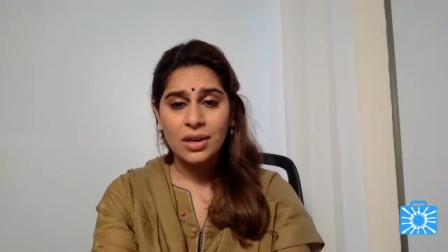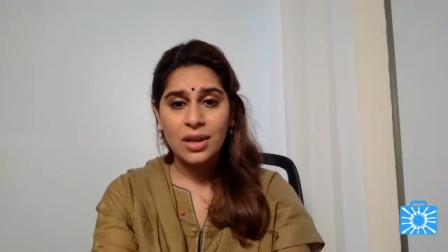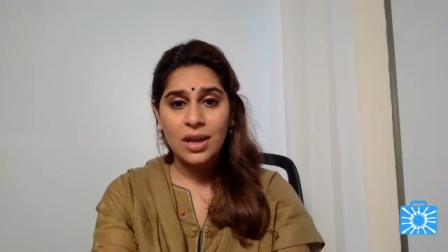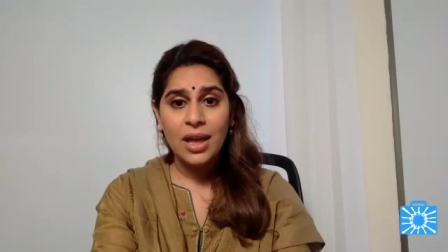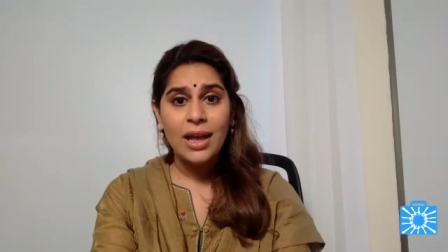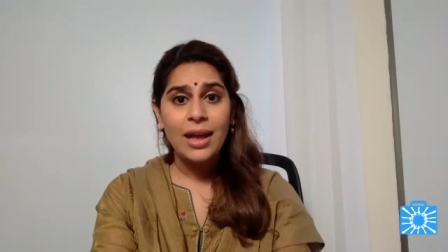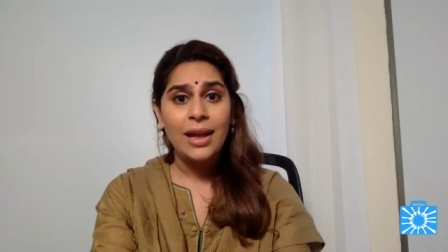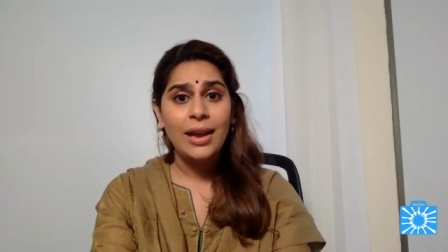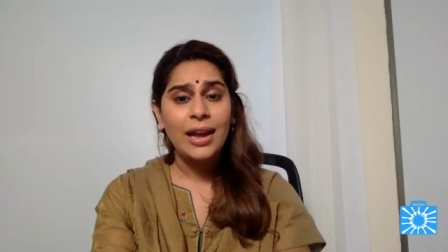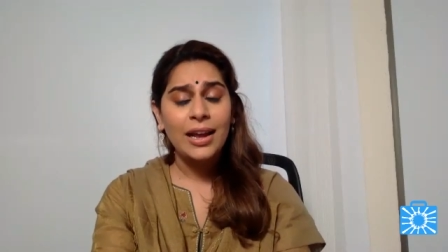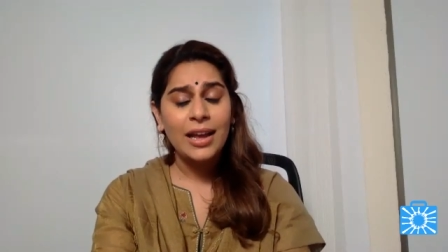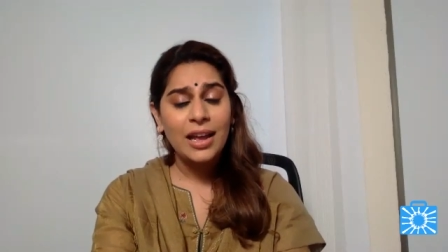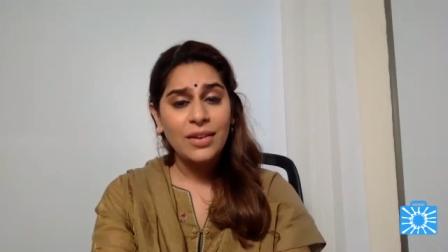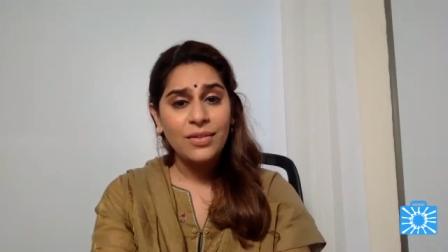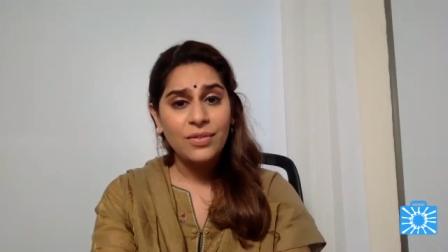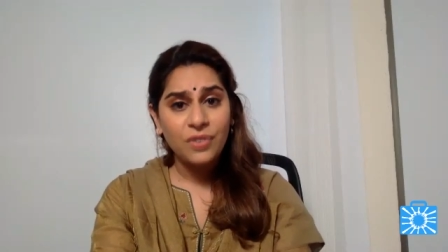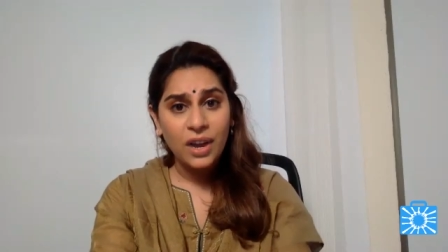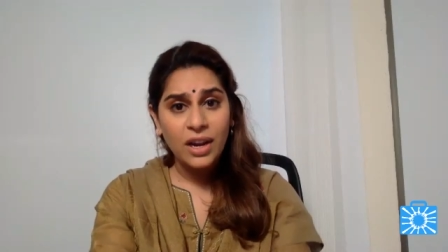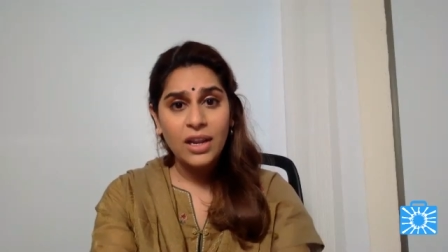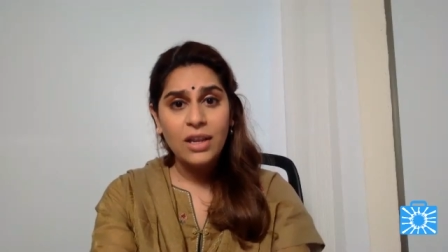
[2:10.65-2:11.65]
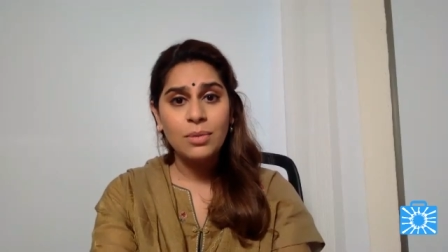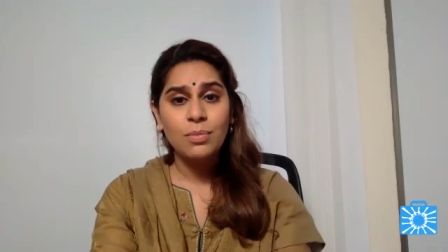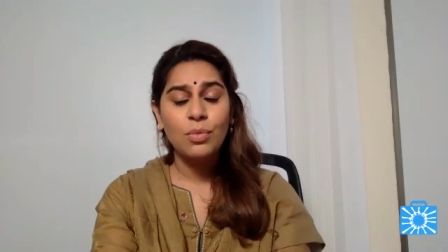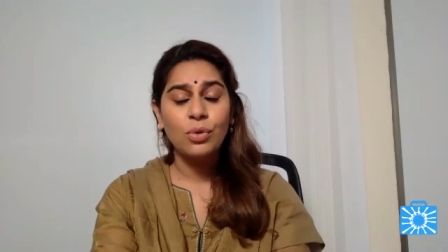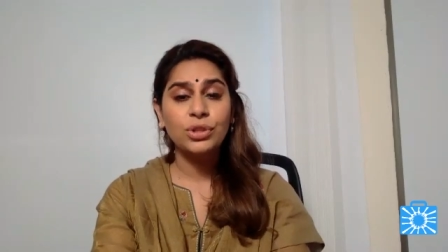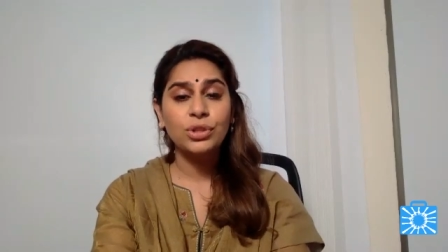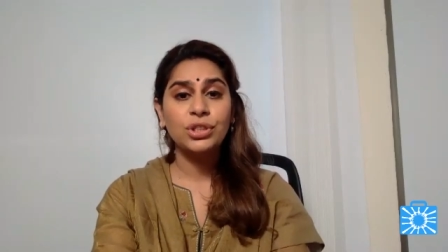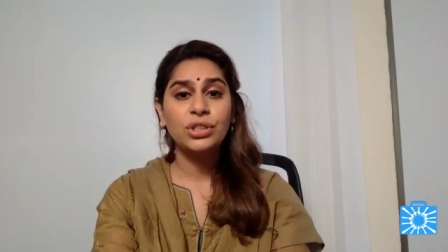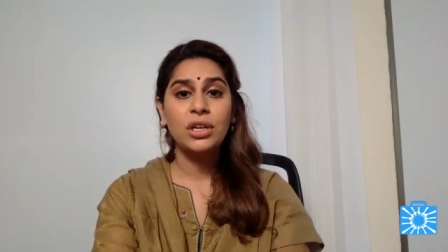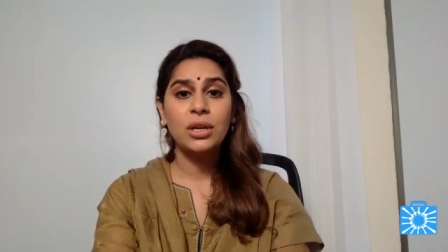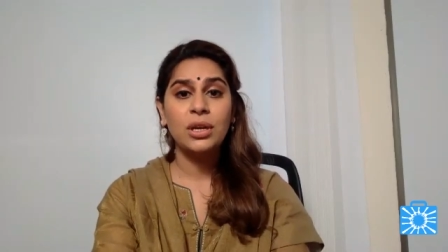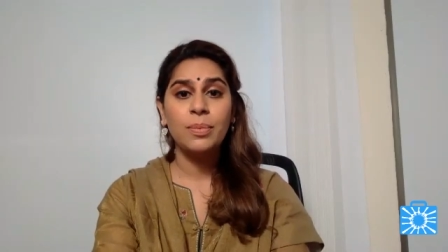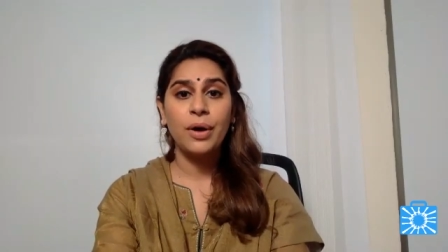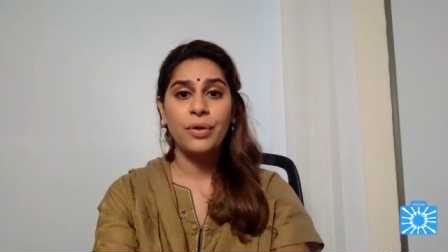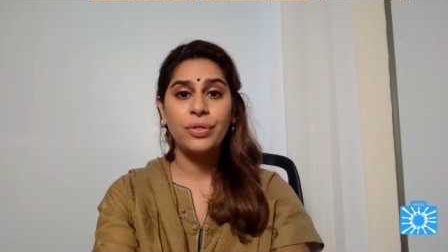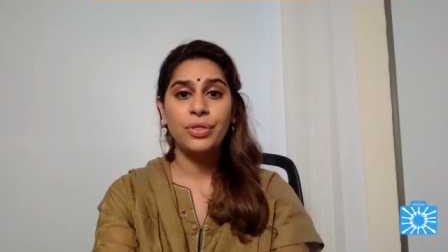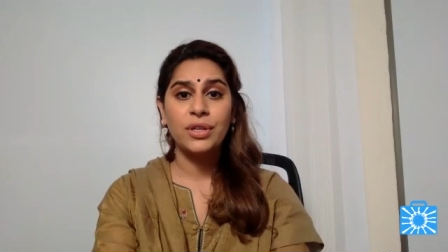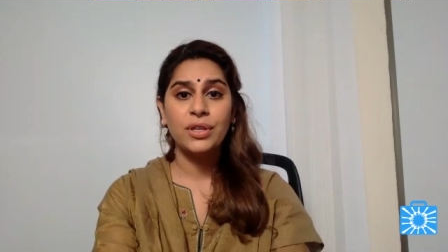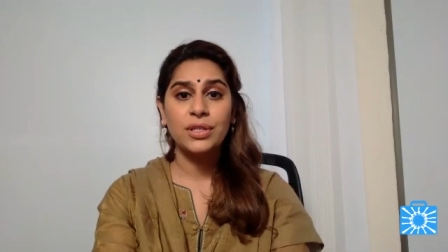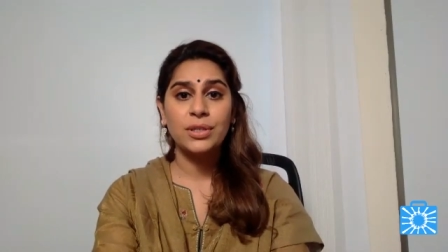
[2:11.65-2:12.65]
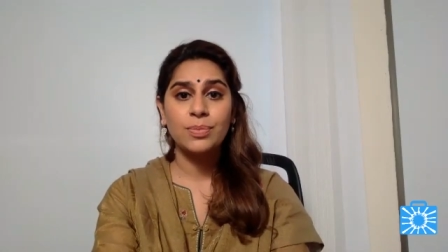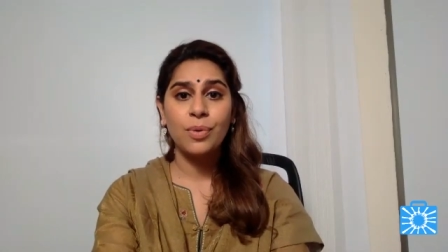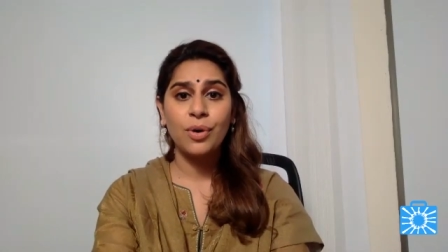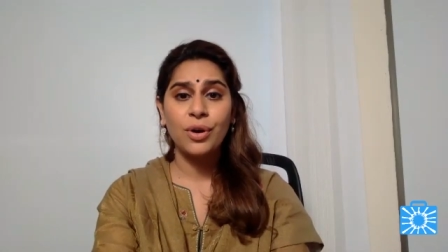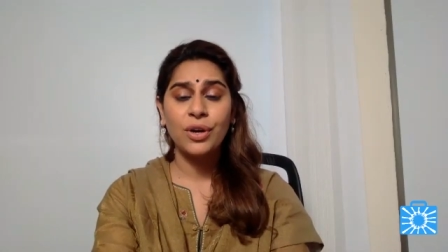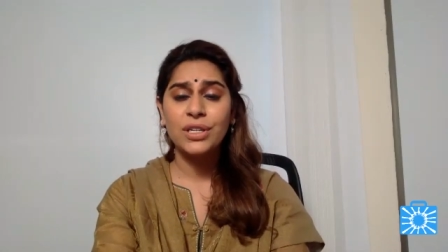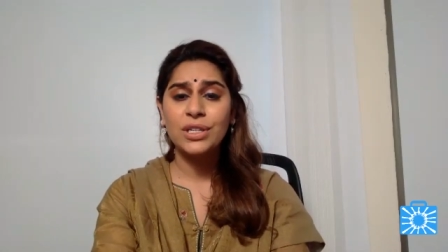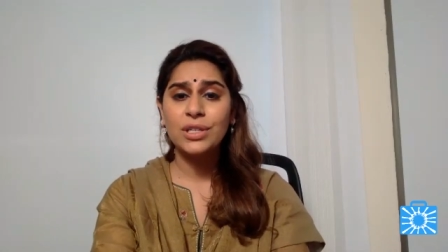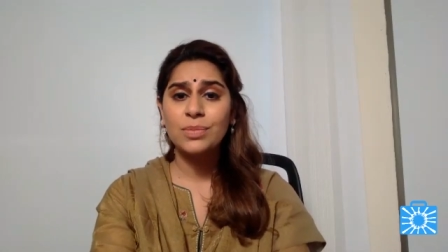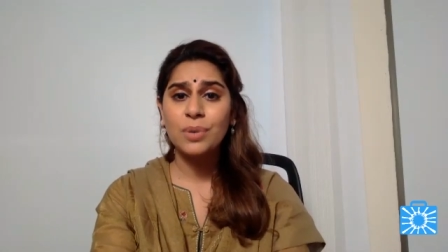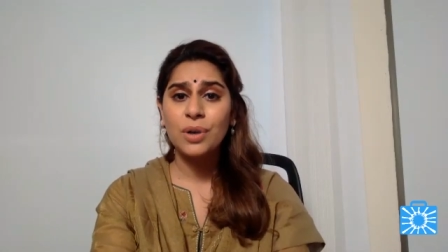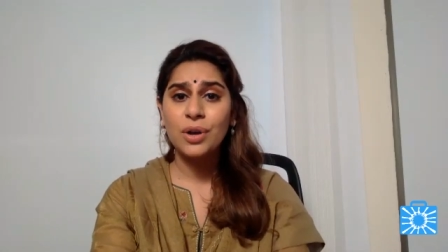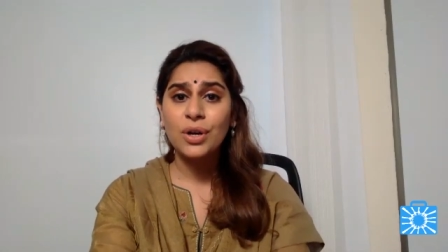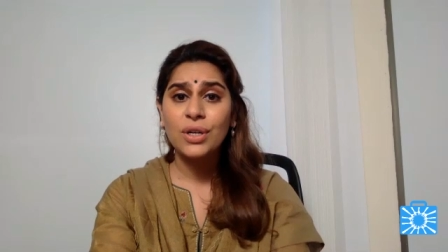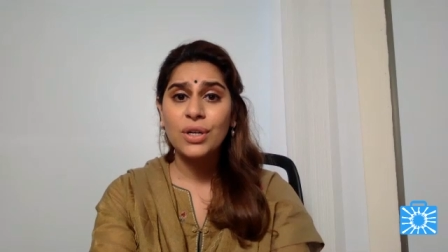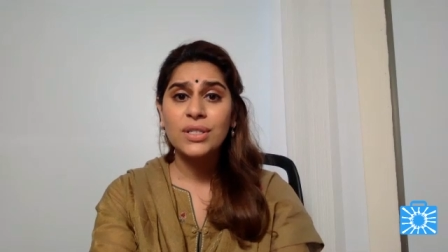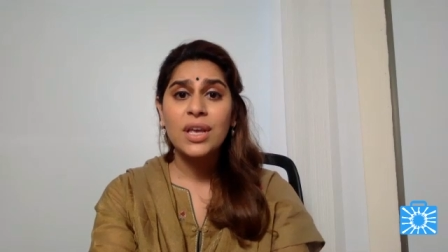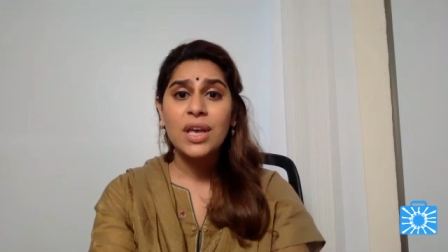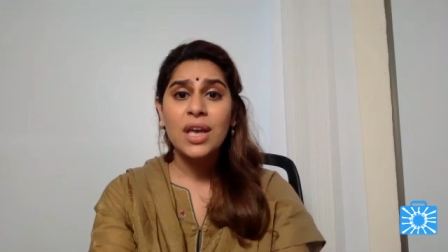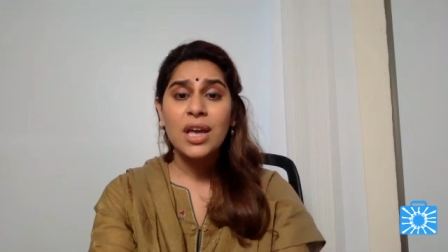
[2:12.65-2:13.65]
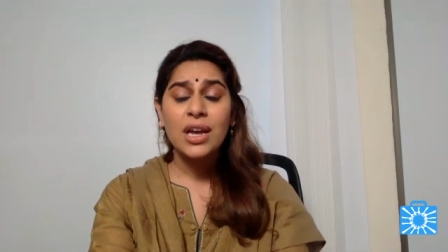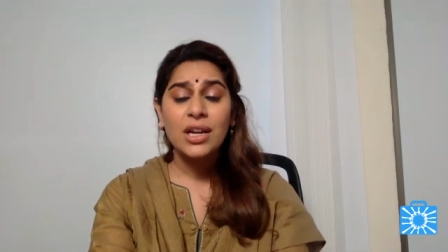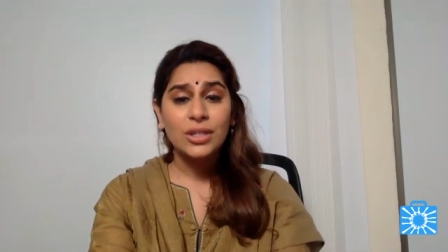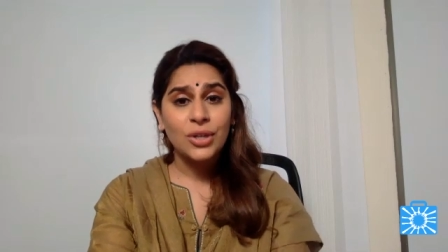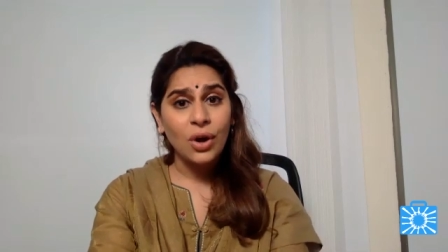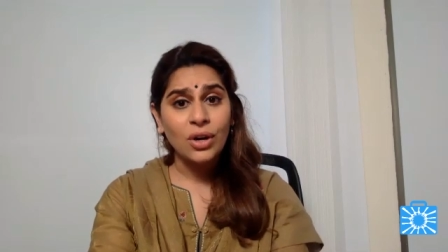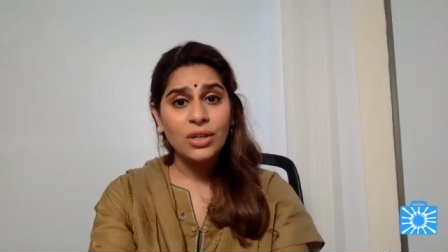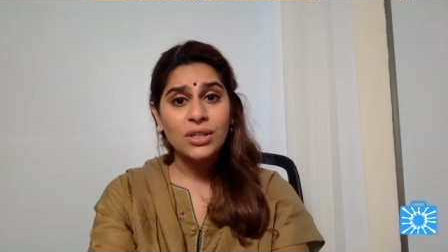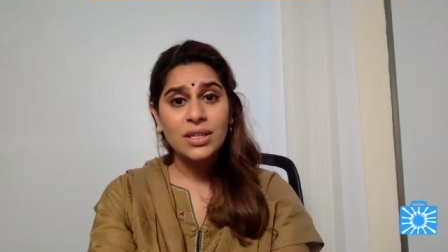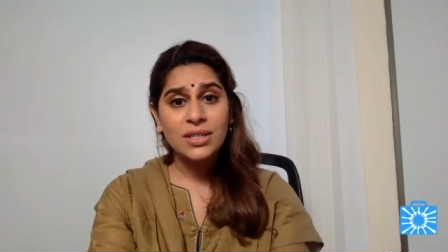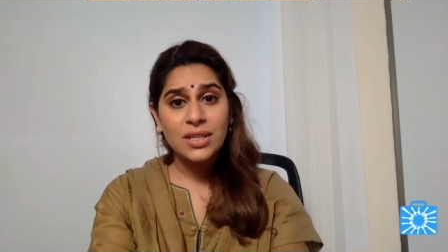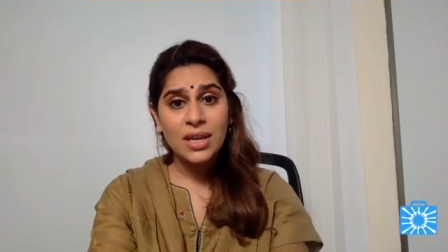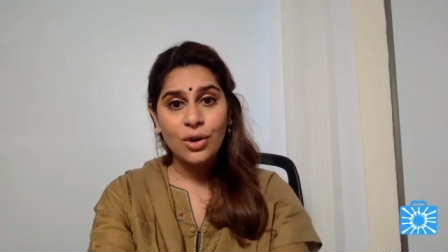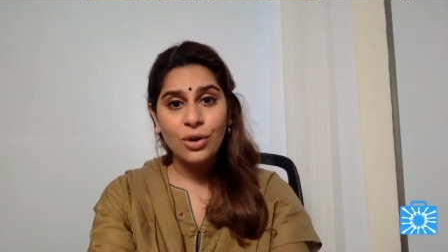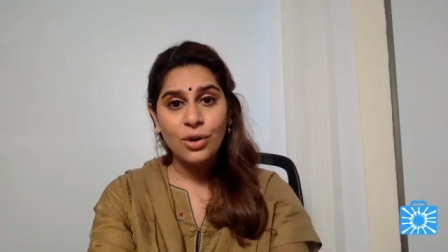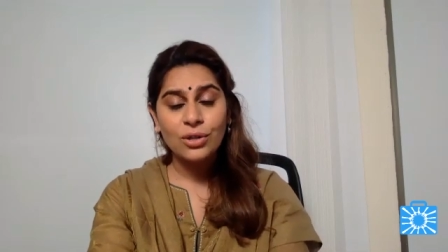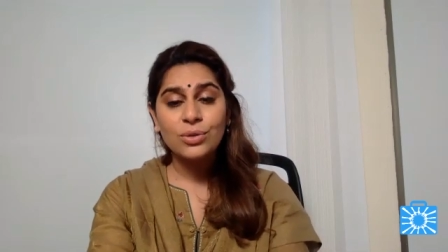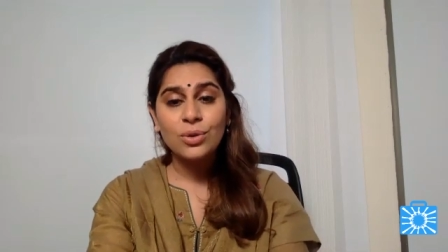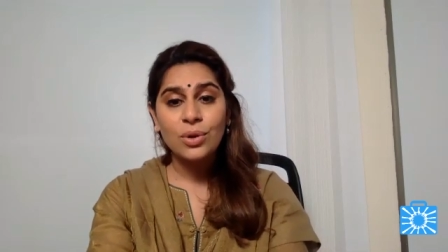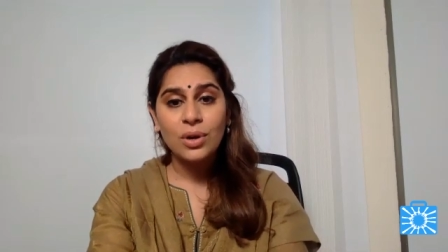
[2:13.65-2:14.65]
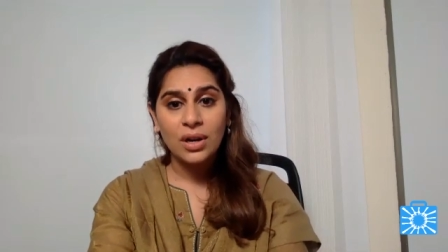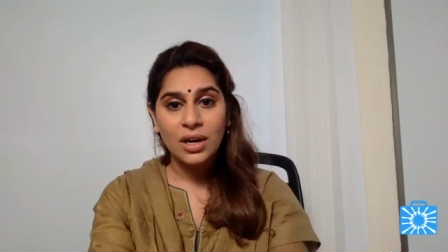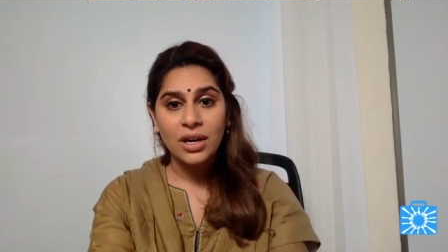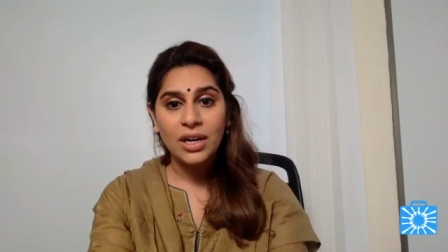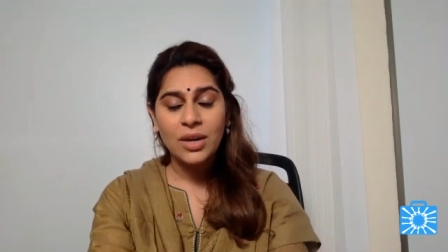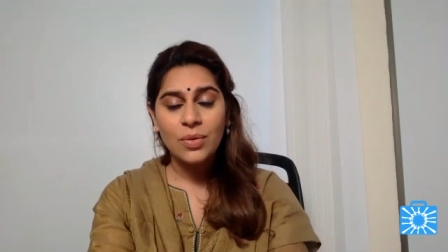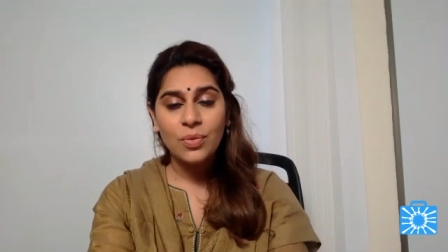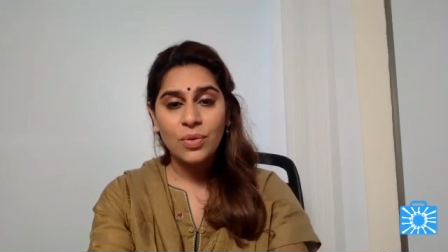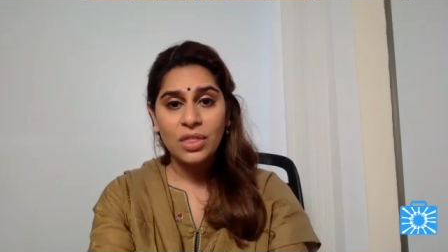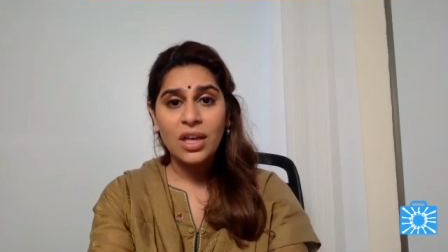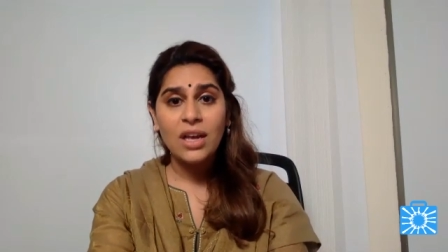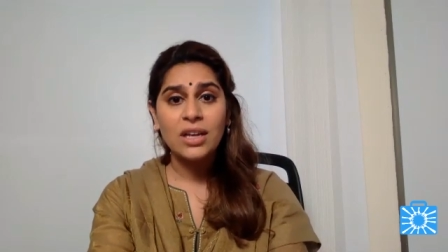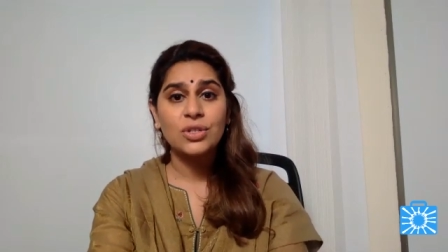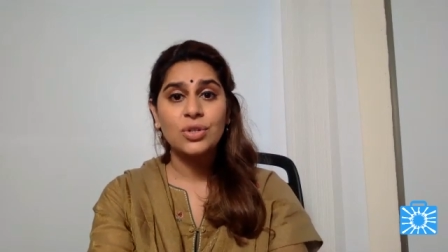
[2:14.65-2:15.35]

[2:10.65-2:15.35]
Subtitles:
And I get very emotional about this point is because doctors are also learning with us.